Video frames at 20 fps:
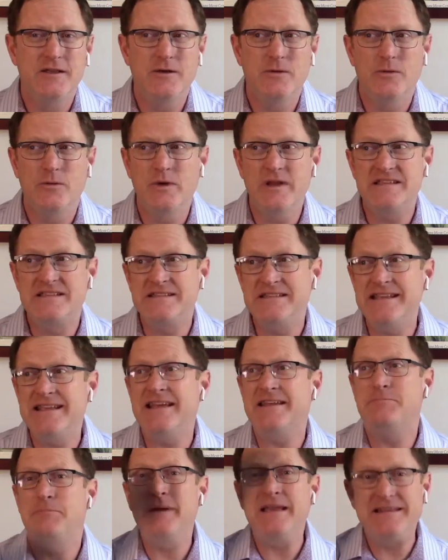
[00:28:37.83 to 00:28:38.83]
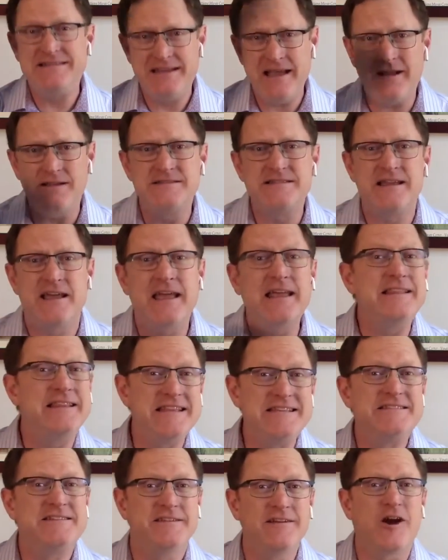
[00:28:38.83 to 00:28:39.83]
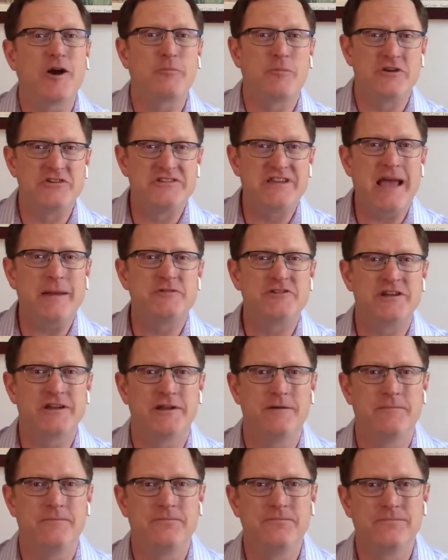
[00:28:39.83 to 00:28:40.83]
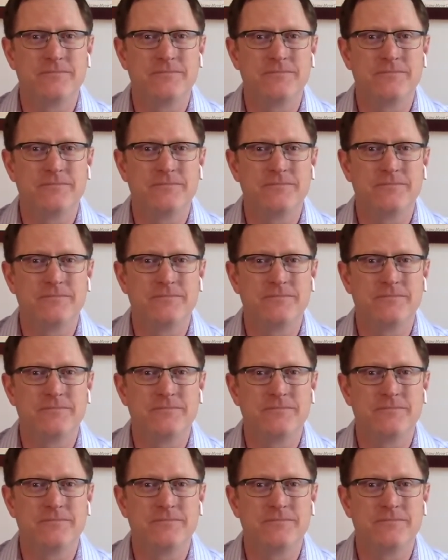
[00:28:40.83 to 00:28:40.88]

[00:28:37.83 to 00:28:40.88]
we see a big delta, at least in our perception.